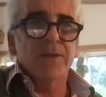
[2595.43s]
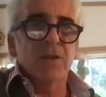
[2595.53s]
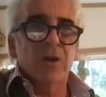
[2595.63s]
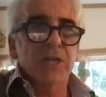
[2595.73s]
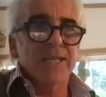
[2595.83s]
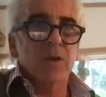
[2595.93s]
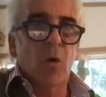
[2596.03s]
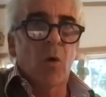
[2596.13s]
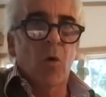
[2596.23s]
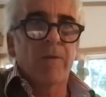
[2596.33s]
It's not just
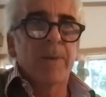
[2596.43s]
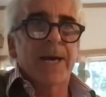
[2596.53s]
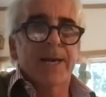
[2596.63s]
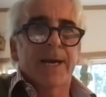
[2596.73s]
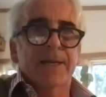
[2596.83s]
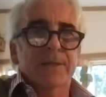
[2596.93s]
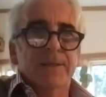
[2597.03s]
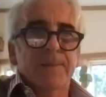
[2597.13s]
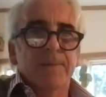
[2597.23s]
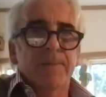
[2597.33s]
all about us.